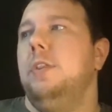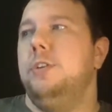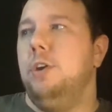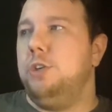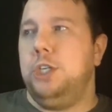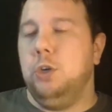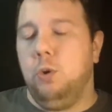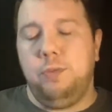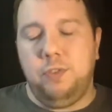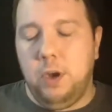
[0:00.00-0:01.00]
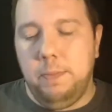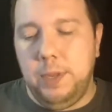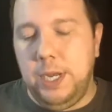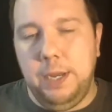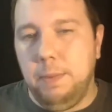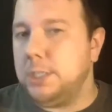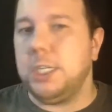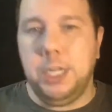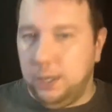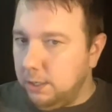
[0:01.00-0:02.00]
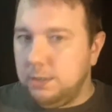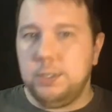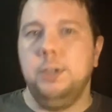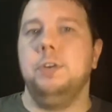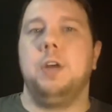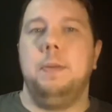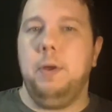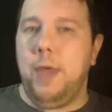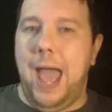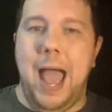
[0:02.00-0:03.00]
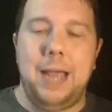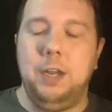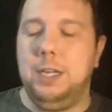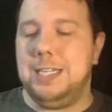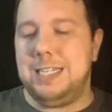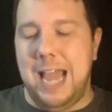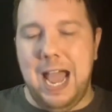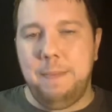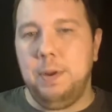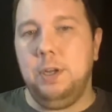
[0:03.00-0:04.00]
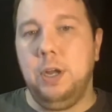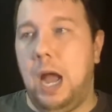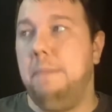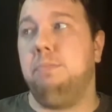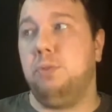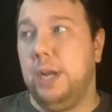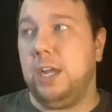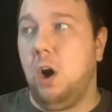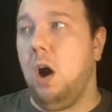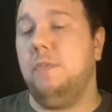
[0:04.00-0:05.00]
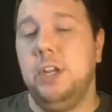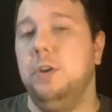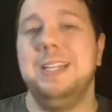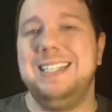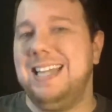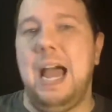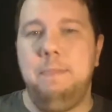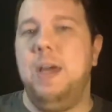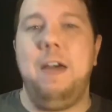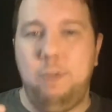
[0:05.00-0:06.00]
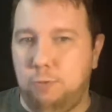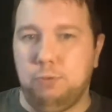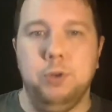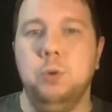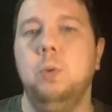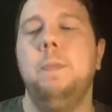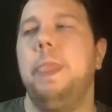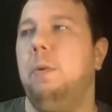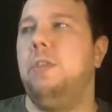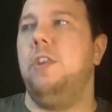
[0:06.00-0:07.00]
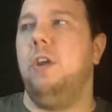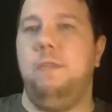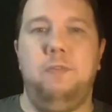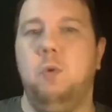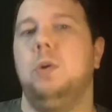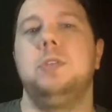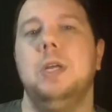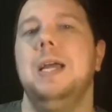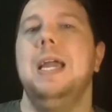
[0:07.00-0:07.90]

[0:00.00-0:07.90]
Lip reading: there's no shield from the musketeer, so you're going to be able to hack. You can stab. I'm pretty confident you could stab that through with enough force.